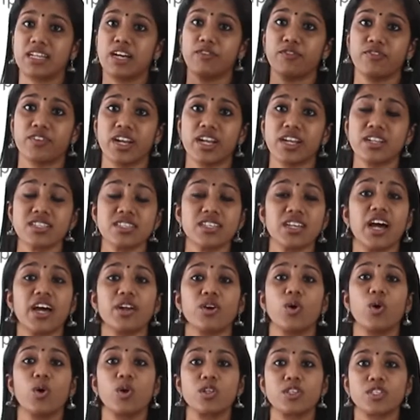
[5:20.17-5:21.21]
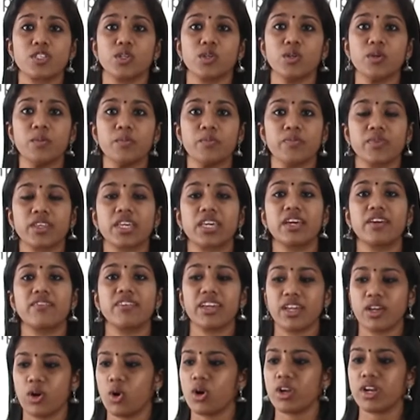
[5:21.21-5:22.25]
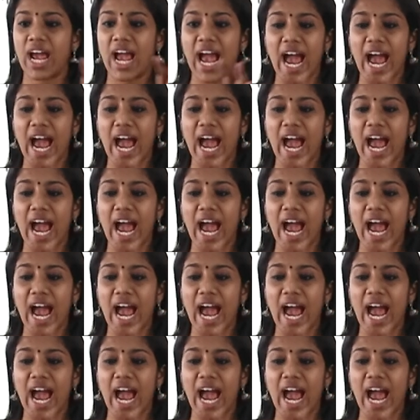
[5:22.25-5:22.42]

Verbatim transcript: our friends are also giving or